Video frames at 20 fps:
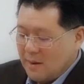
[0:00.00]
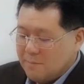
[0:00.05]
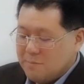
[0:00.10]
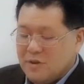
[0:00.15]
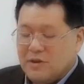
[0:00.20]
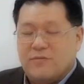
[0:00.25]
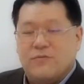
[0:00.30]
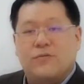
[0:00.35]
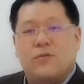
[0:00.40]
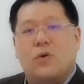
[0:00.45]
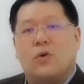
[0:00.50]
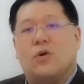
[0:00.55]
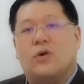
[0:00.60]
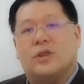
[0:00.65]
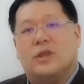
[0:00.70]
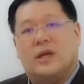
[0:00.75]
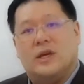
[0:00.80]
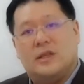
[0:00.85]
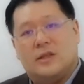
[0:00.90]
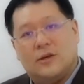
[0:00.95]
before
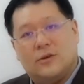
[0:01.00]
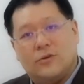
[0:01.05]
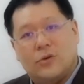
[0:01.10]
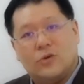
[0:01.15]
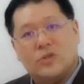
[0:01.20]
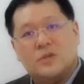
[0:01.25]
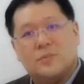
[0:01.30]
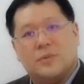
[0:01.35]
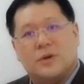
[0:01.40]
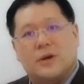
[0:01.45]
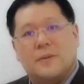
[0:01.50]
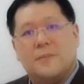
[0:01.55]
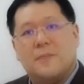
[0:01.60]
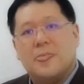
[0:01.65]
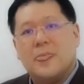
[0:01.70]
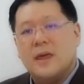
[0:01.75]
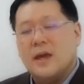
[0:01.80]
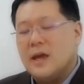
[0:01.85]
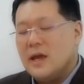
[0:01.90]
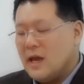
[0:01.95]
they hit the growth spurt.
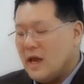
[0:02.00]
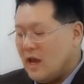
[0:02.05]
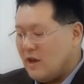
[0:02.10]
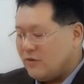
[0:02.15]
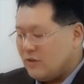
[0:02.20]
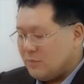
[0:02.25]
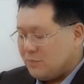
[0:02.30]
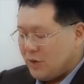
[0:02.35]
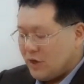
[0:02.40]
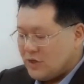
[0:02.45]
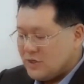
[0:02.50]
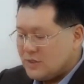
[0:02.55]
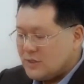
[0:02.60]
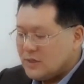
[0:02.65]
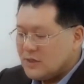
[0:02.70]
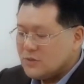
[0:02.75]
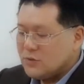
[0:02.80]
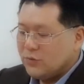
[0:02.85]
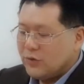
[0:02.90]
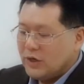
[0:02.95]
If the patient
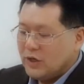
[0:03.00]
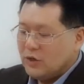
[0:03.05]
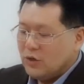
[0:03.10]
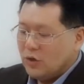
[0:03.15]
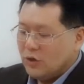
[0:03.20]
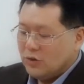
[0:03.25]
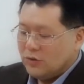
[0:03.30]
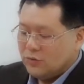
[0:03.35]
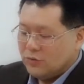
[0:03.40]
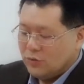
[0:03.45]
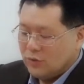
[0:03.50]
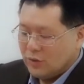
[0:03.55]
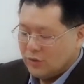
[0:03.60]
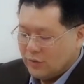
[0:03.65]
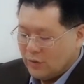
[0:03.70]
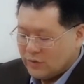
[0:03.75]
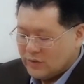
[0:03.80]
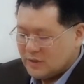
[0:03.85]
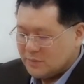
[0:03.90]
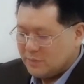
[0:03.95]
is already going through a
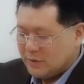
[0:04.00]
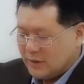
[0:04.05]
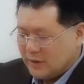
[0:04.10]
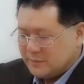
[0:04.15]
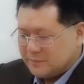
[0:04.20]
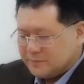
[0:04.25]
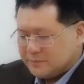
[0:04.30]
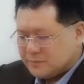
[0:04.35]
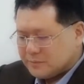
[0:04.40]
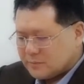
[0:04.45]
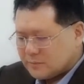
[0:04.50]
growth spurt,